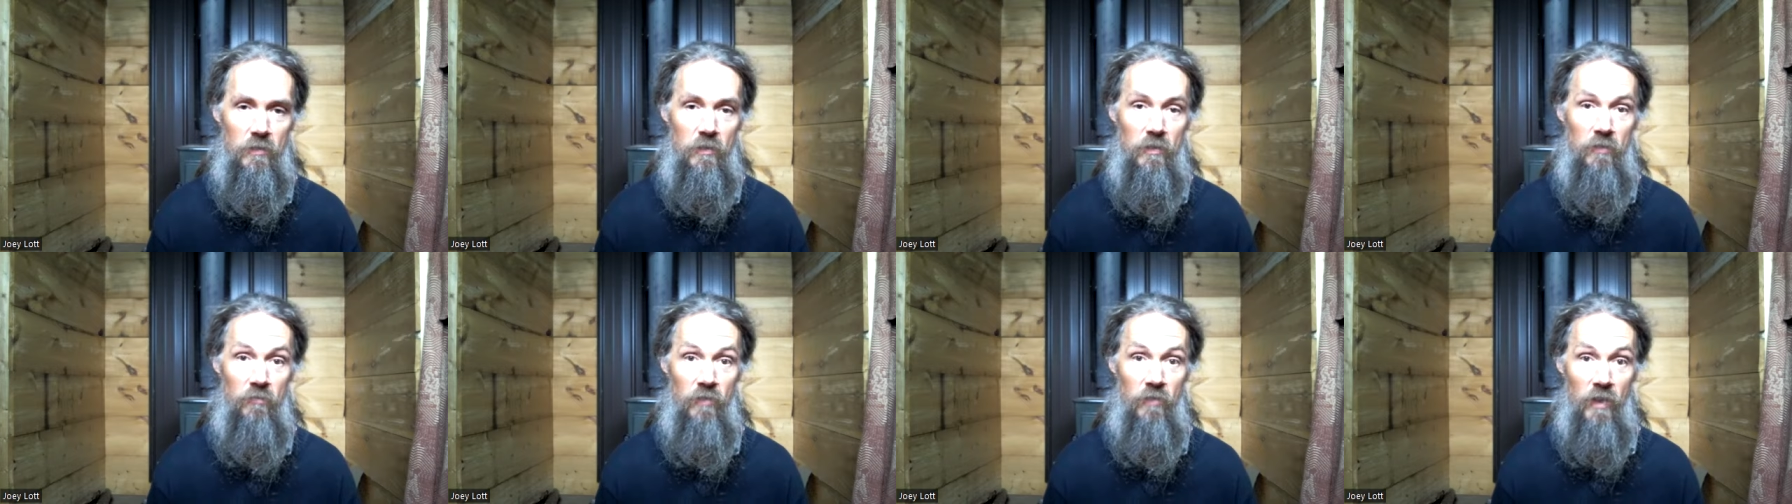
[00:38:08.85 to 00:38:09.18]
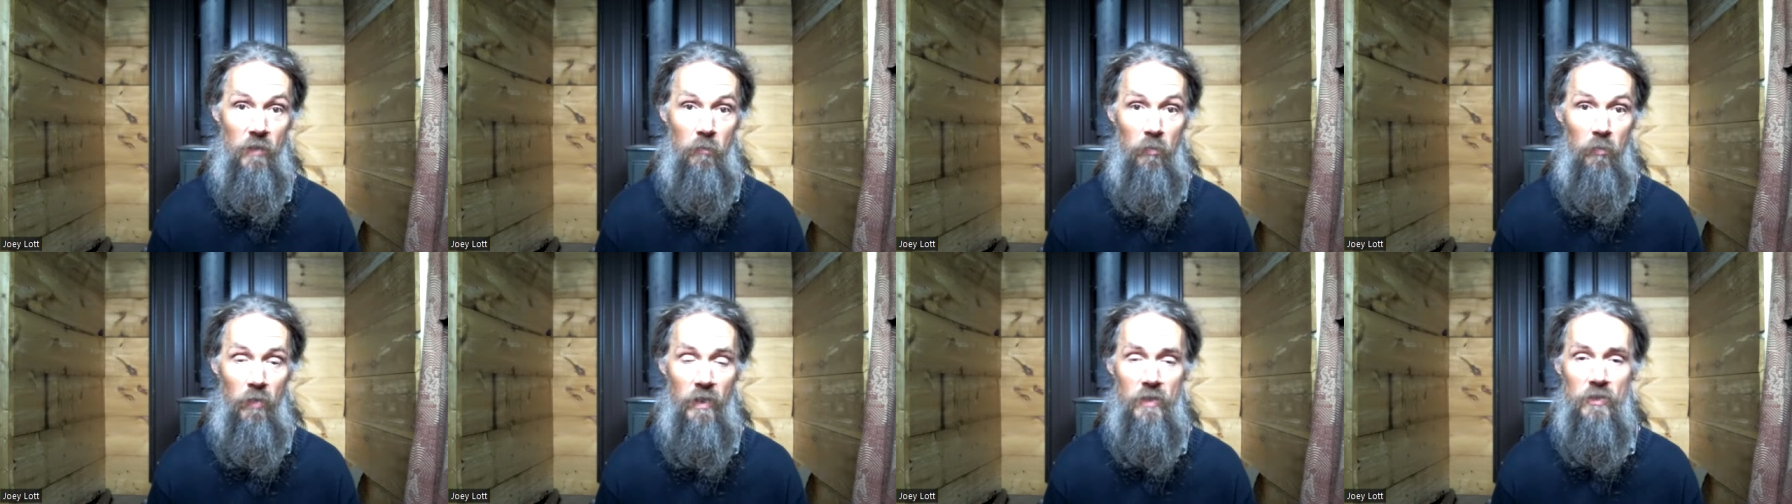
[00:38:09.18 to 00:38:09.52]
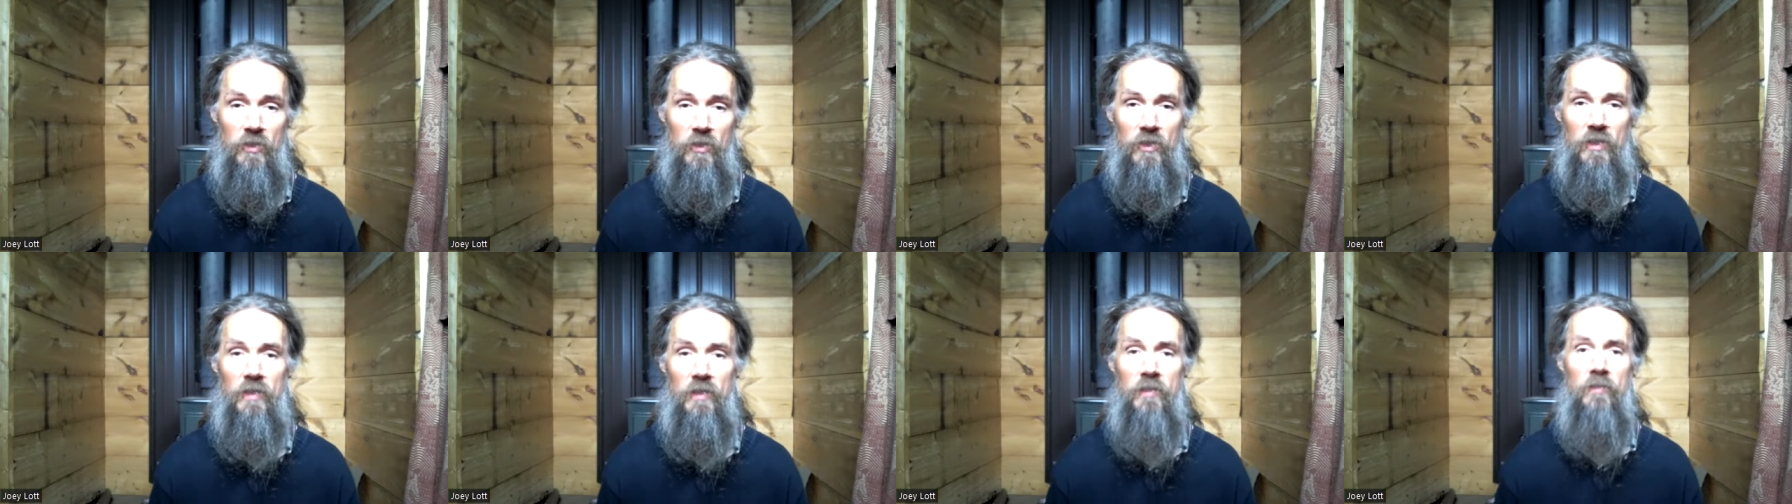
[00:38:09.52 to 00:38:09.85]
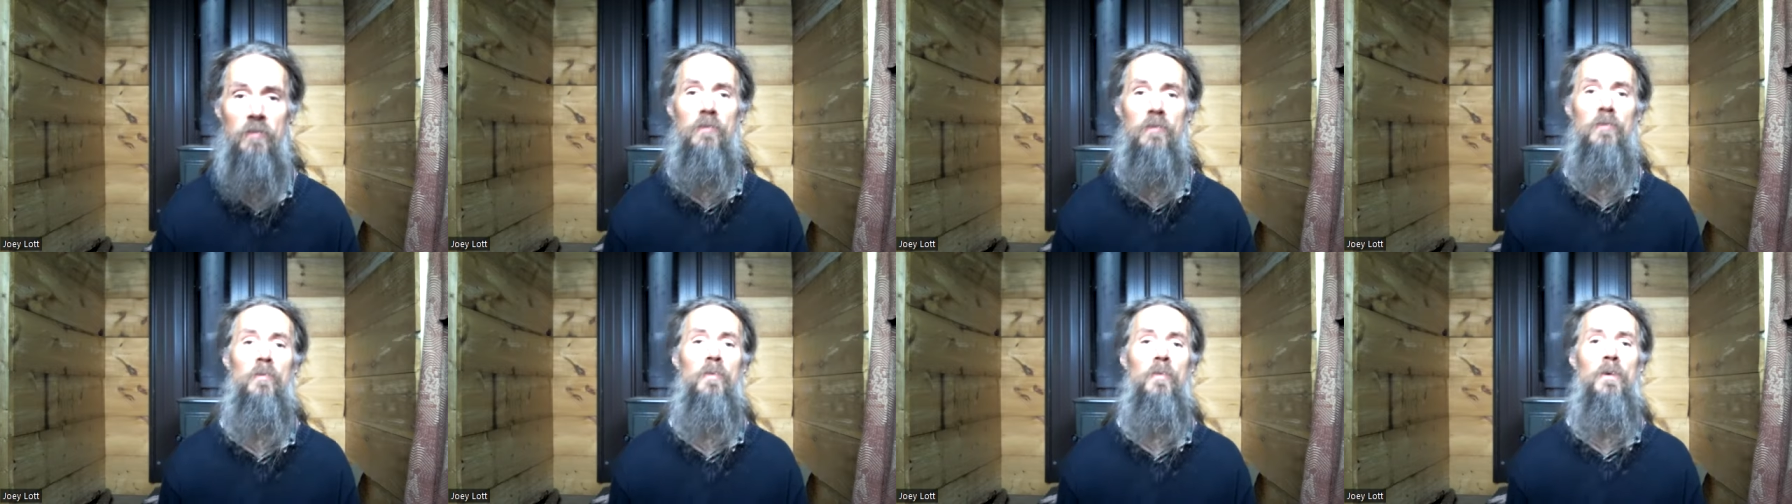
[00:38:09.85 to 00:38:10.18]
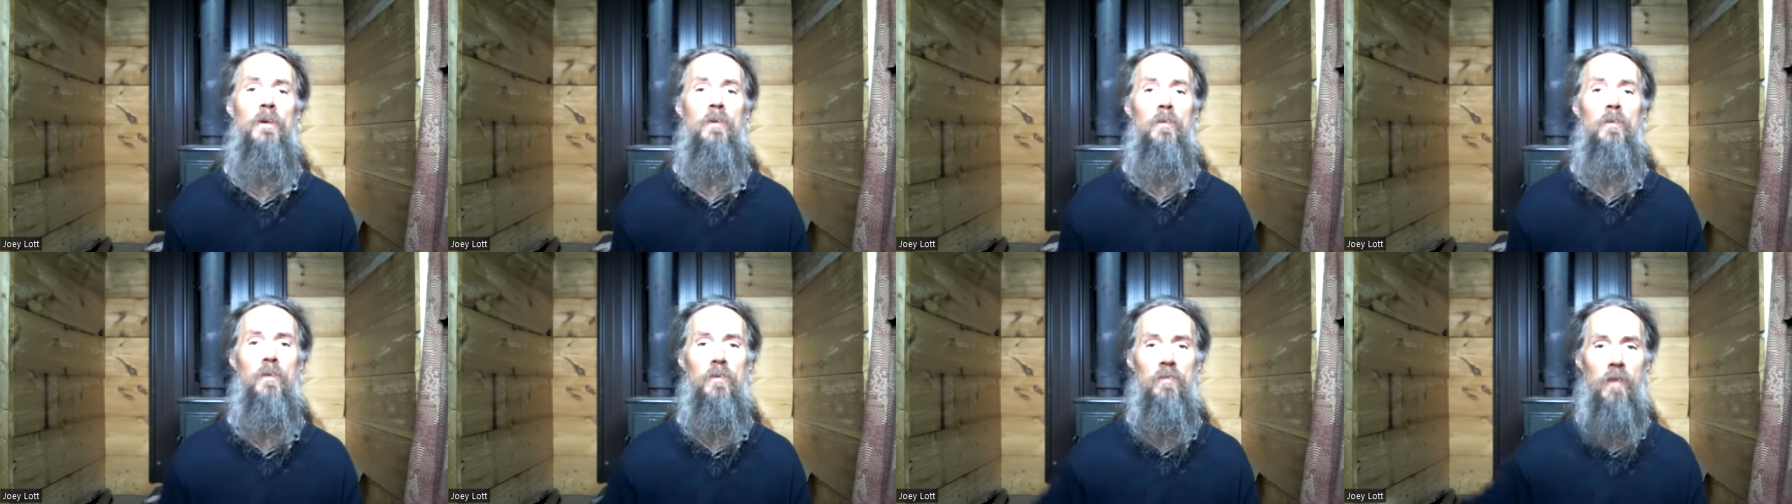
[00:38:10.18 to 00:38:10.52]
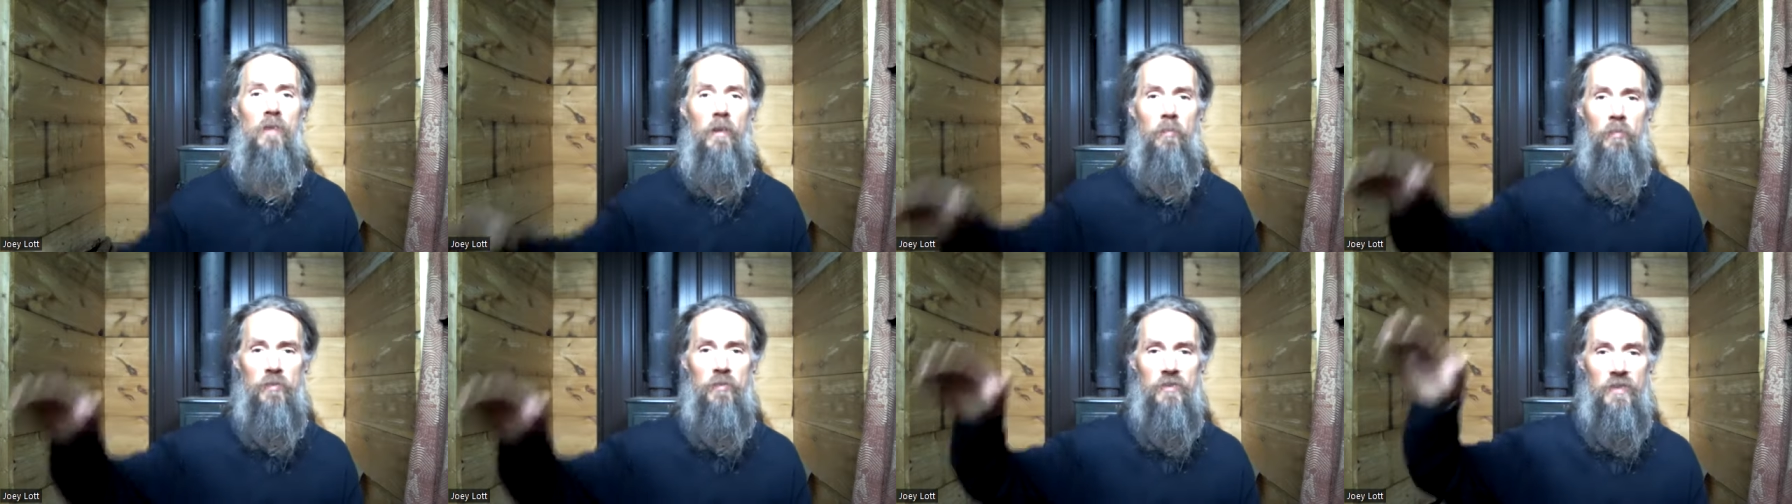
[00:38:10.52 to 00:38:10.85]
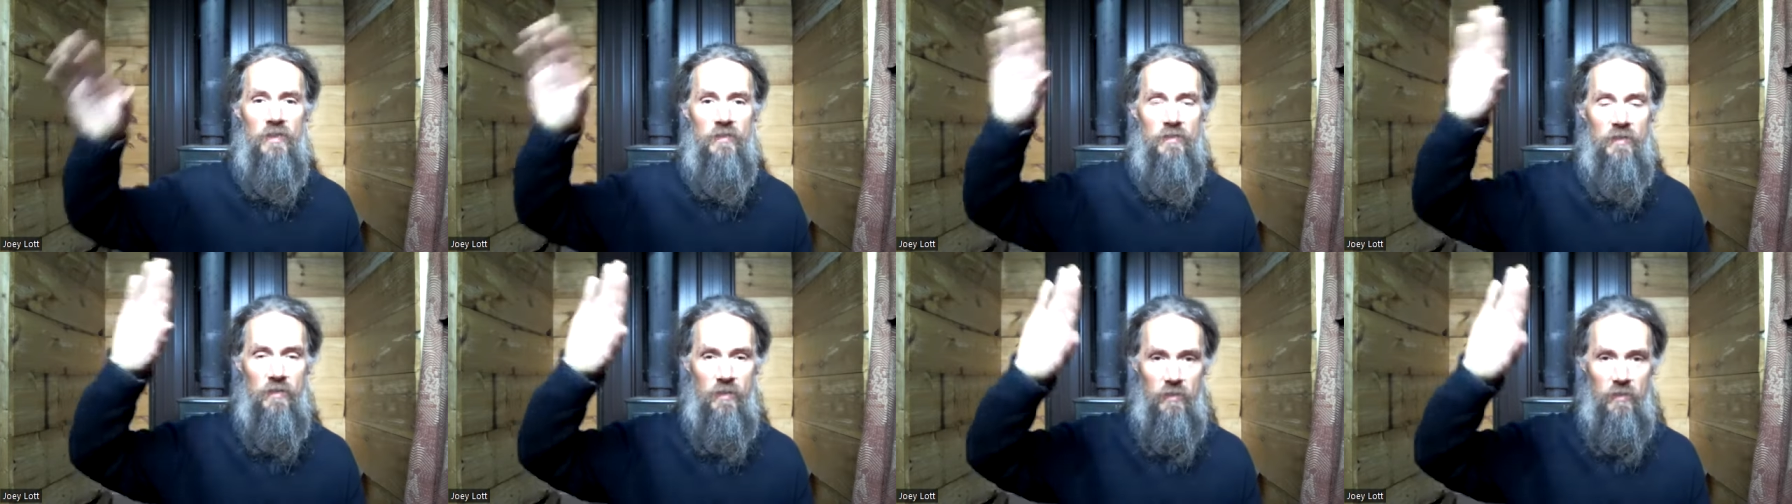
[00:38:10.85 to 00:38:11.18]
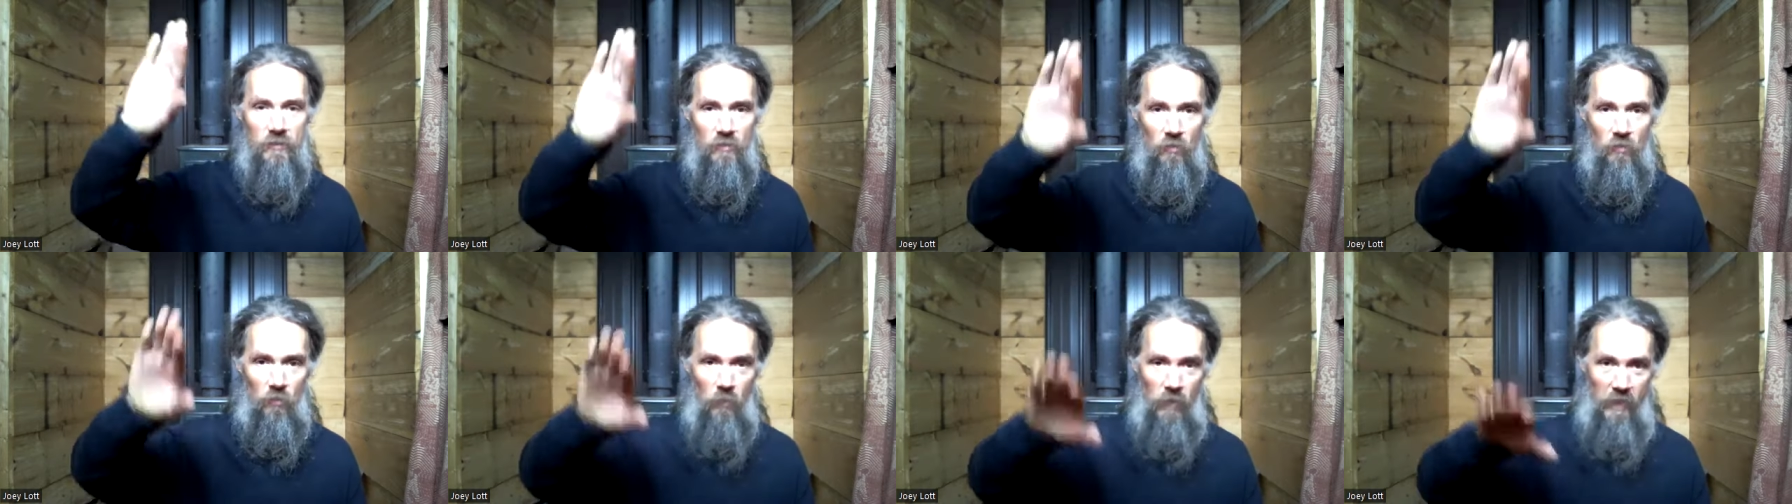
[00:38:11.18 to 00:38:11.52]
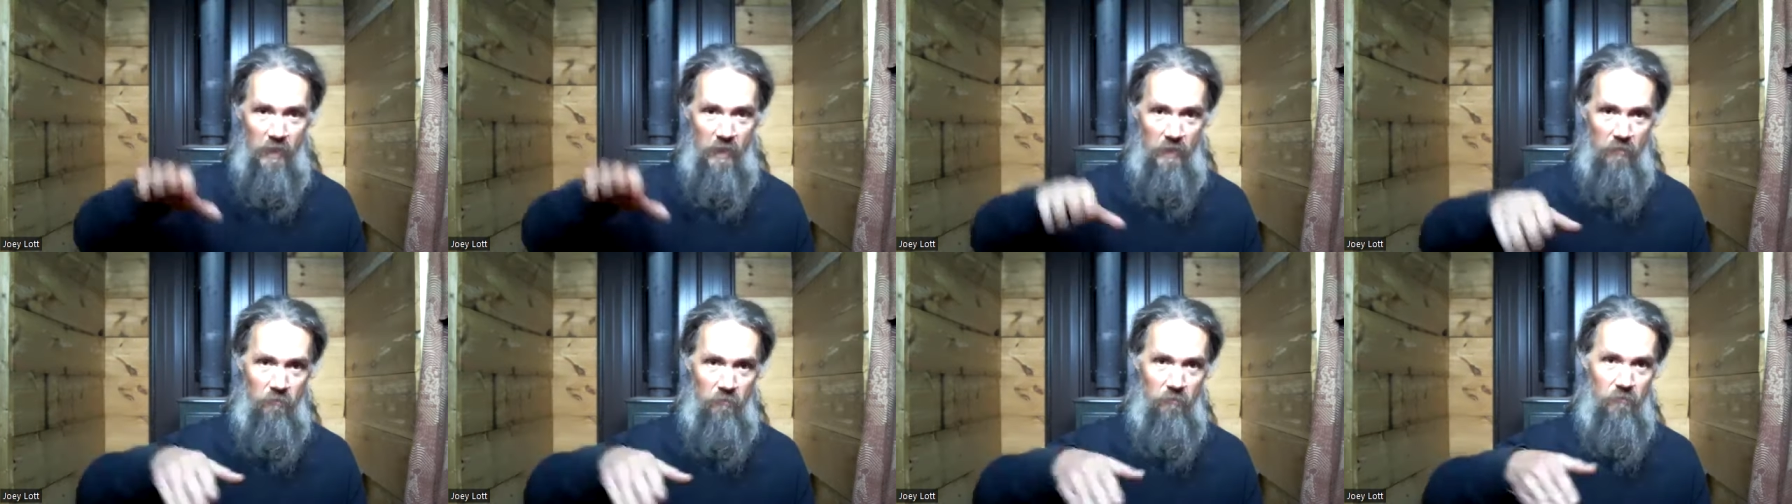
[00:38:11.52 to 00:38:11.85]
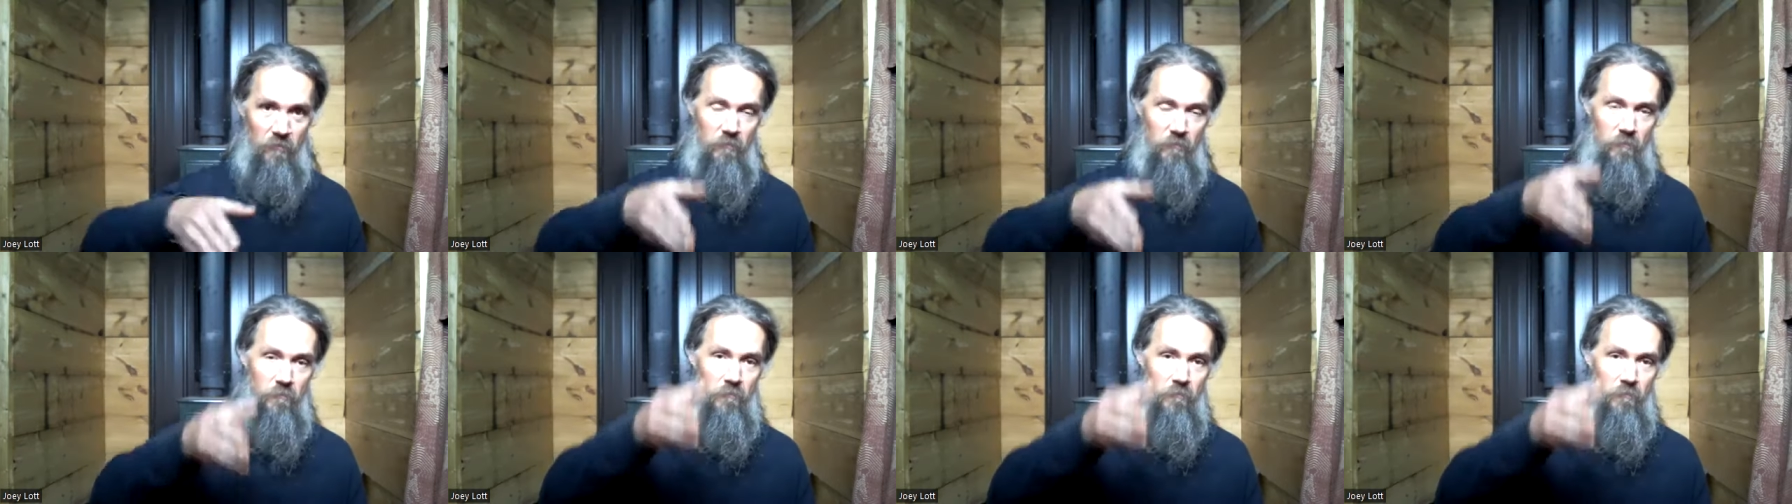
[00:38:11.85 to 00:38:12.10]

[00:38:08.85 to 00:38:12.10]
a vibration, we would represent it as a wave.